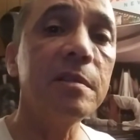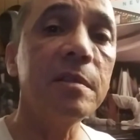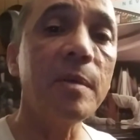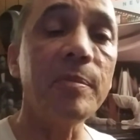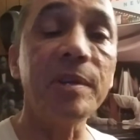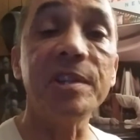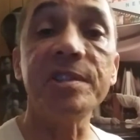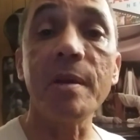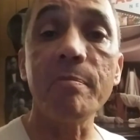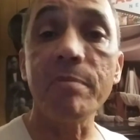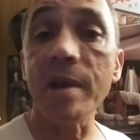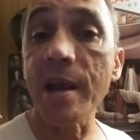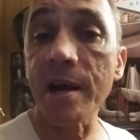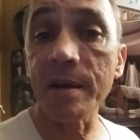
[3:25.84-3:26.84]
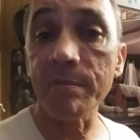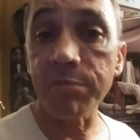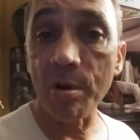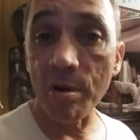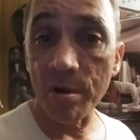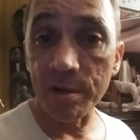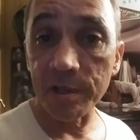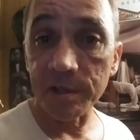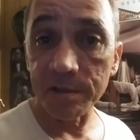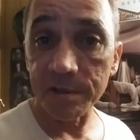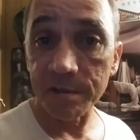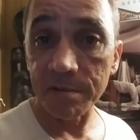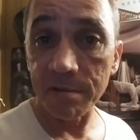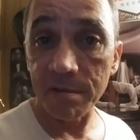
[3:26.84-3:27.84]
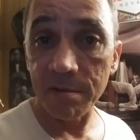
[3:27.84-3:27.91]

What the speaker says: That means I'm bad at parties.